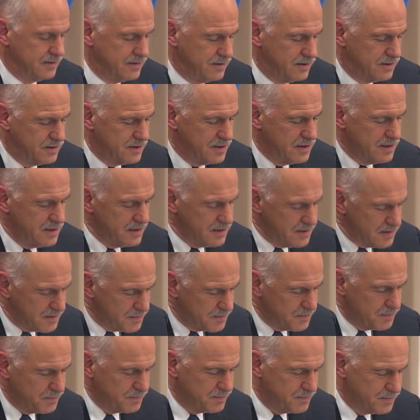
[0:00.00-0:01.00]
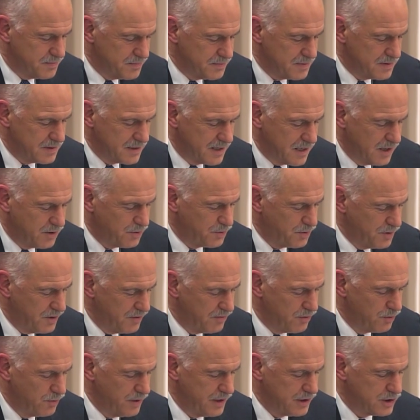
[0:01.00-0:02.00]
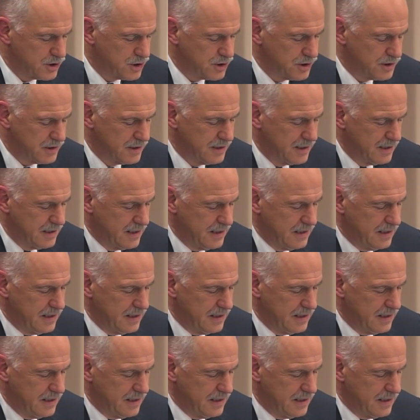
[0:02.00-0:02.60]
It's the country of the rich,